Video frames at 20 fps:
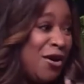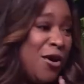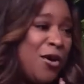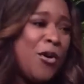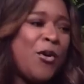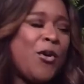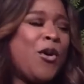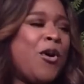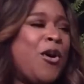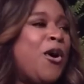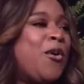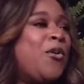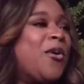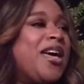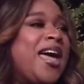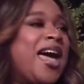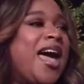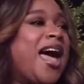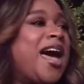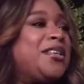Woo,
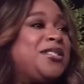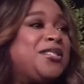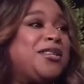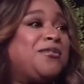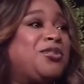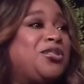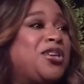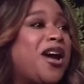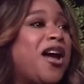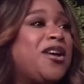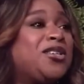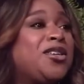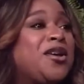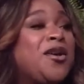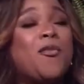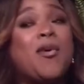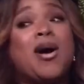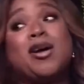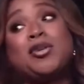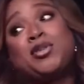we had some church.
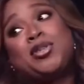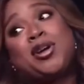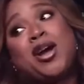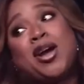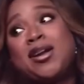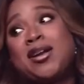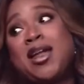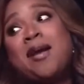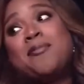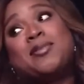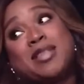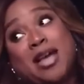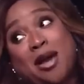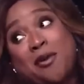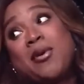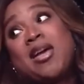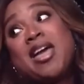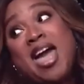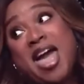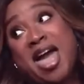Why don't you turn to your neighbor and say,
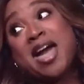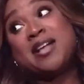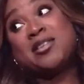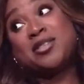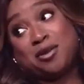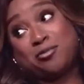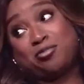we had some